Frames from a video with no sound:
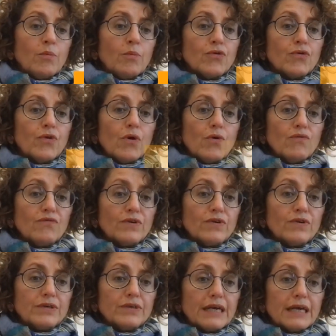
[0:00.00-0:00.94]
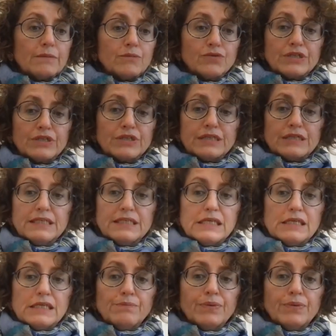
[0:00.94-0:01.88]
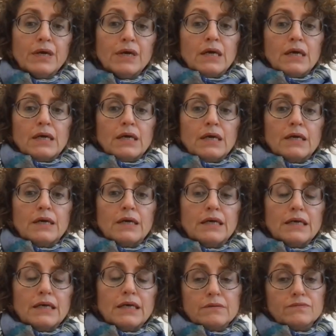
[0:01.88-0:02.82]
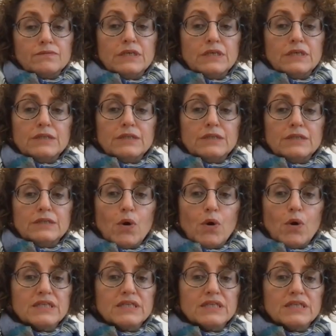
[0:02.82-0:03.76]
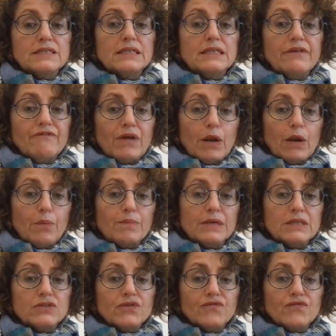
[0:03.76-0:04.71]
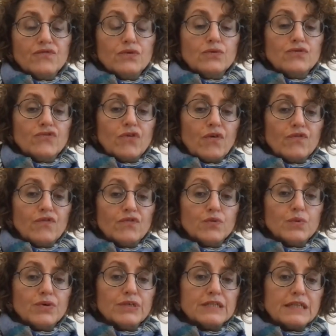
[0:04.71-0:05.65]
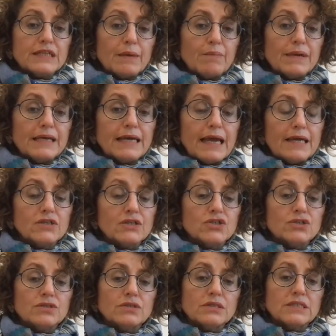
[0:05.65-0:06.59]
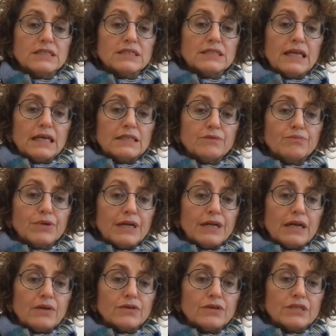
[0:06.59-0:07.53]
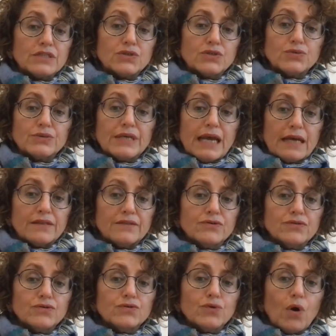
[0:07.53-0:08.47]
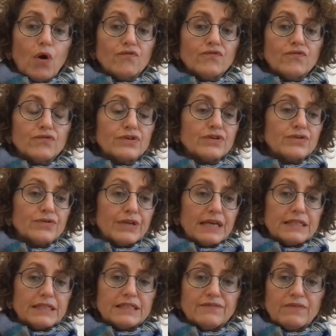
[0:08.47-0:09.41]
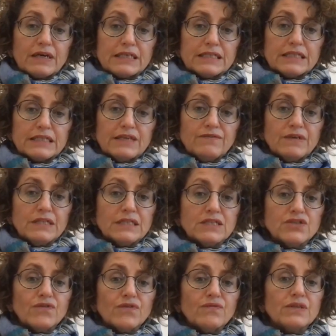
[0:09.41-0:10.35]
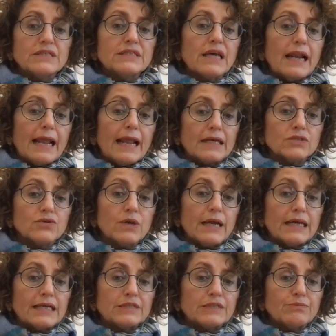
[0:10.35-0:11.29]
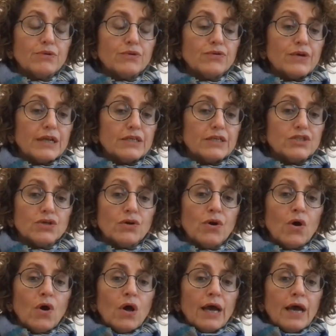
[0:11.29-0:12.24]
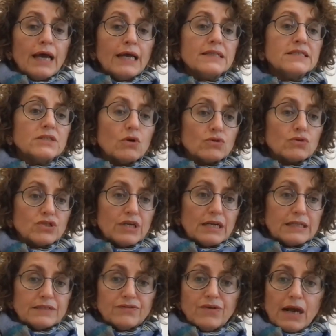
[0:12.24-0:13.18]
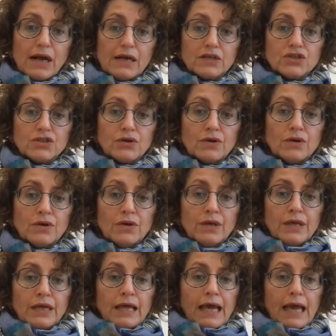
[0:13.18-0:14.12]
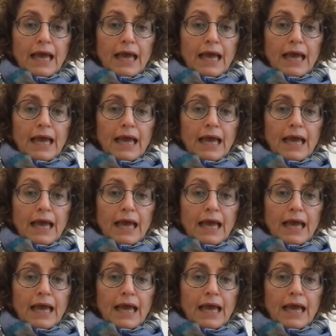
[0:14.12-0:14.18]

Moreover, and more in deep, it proposes the development of new software and applications that bring learners together to offer creative activities of intellectual exploration and social interaction.